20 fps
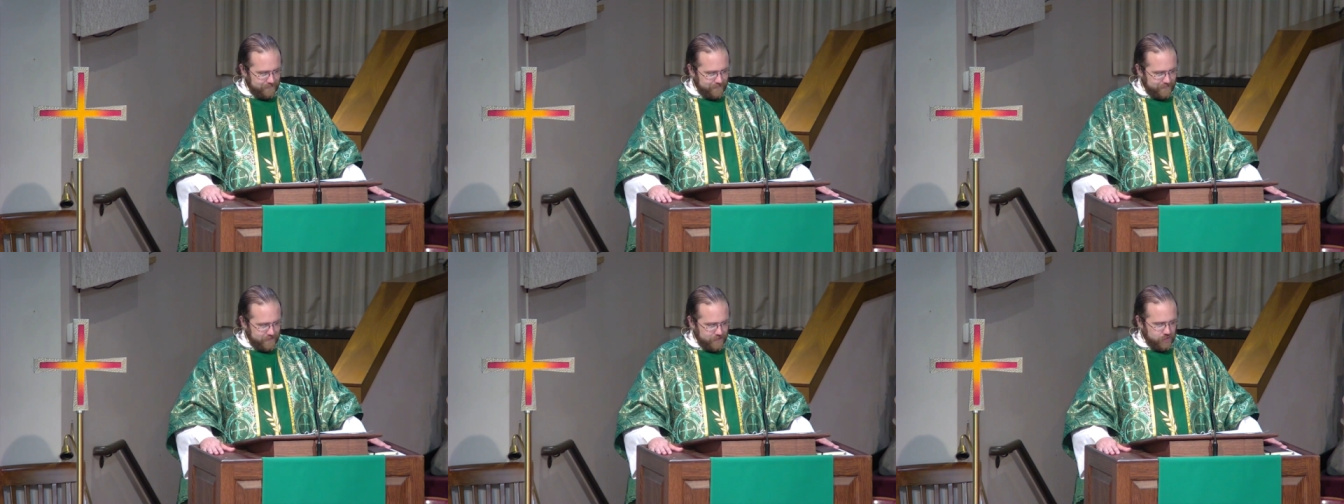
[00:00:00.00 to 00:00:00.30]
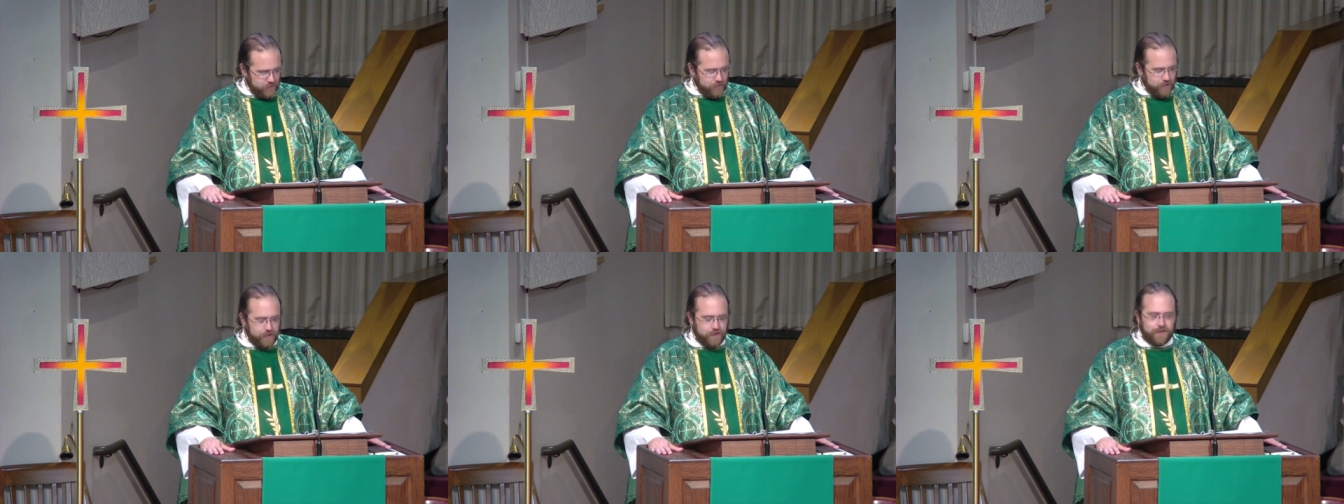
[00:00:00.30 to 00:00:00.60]

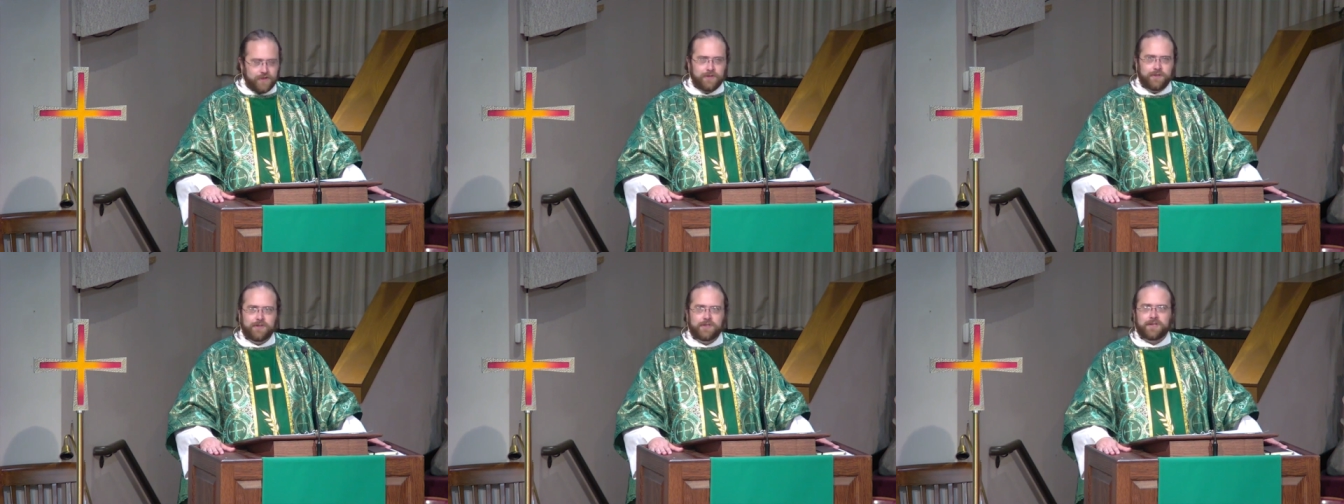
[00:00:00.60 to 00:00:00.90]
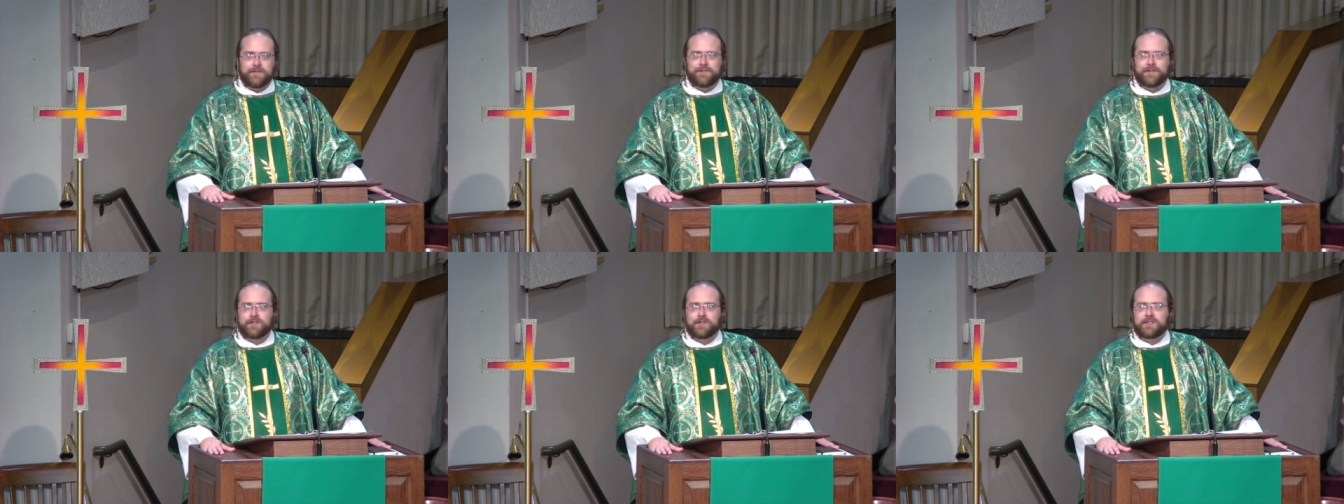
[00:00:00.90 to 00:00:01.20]
It's good
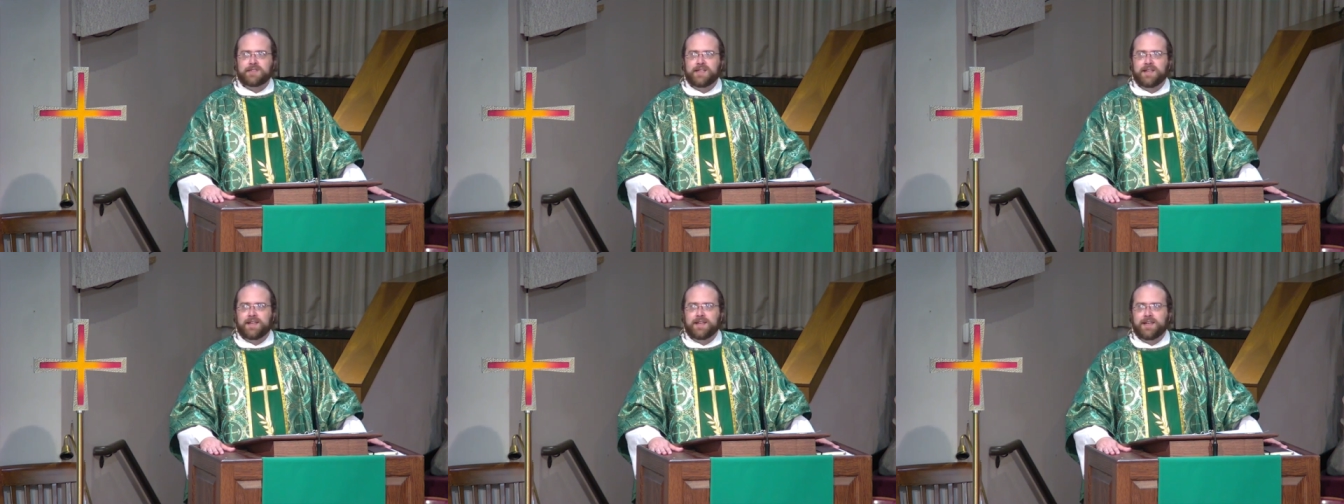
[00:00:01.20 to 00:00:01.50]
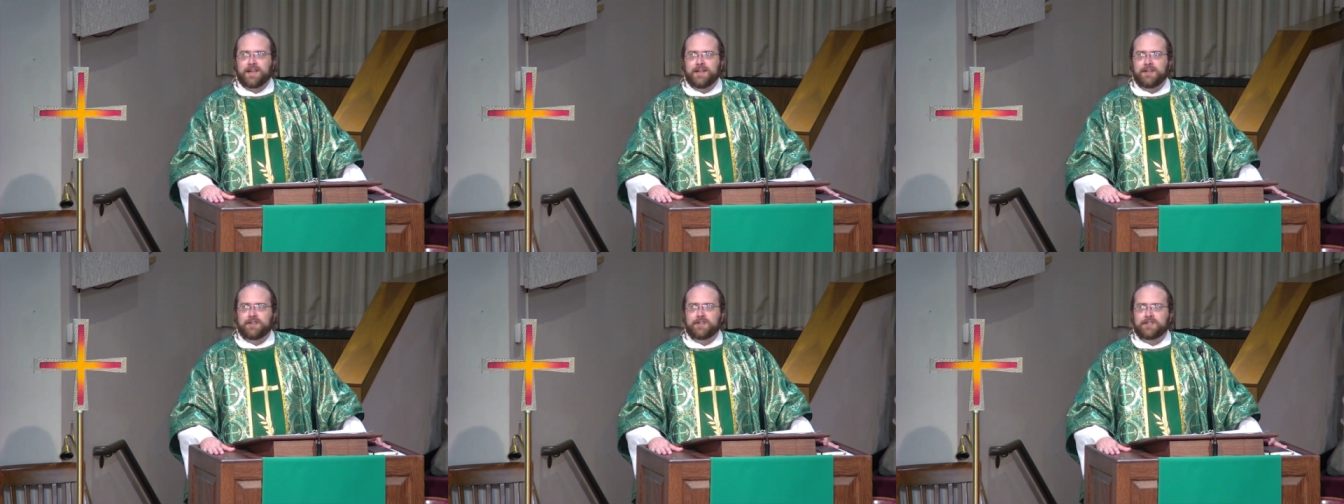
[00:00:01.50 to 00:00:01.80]
news if you're
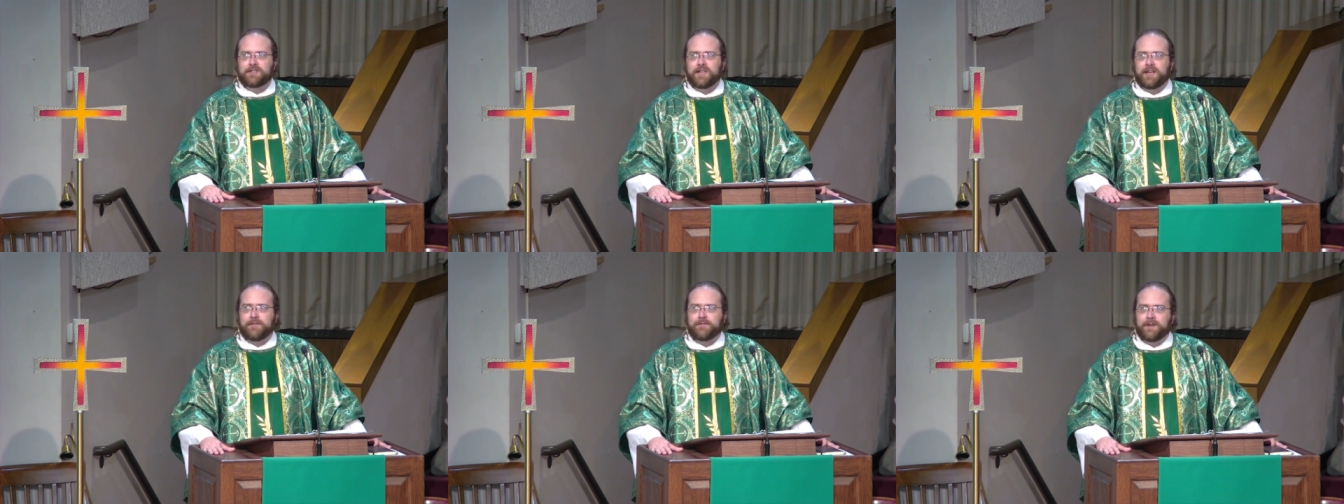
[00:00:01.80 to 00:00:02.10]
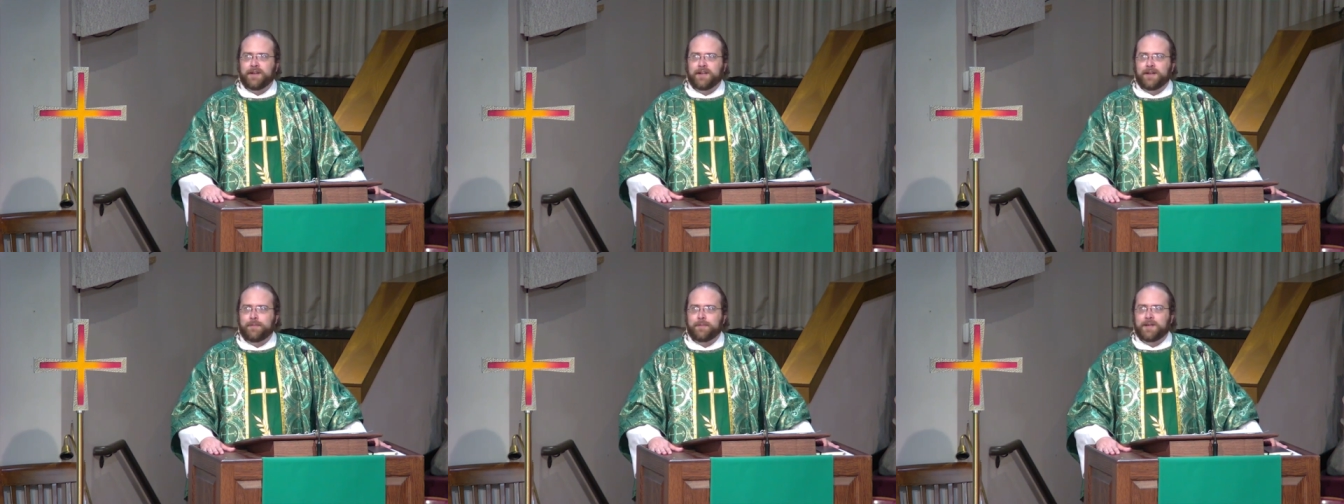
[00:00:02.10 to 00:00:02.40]
sick and you're
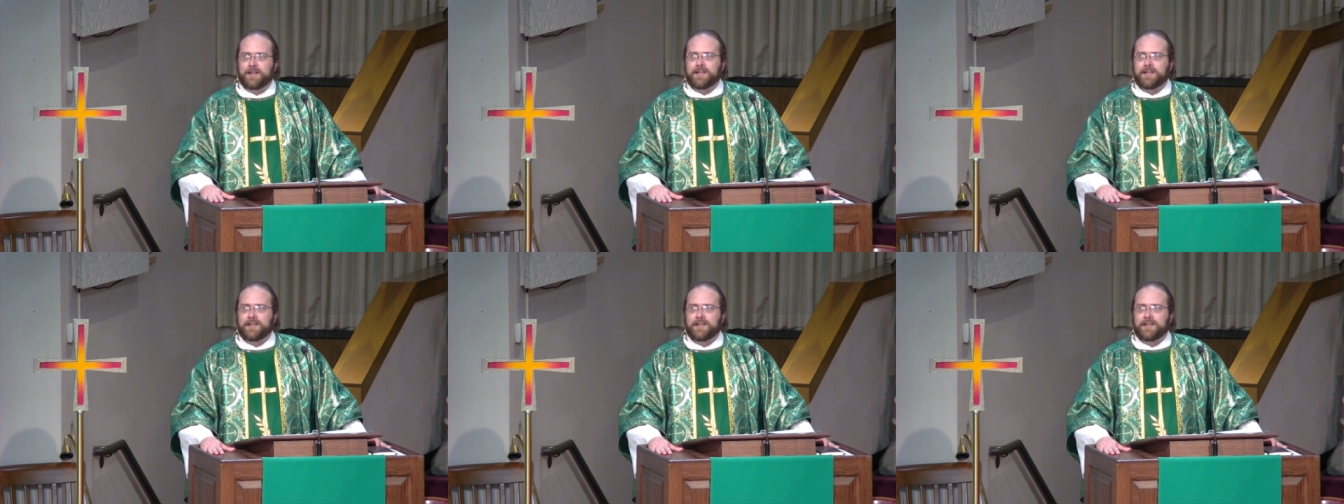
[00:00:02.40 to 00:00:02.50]
suffering,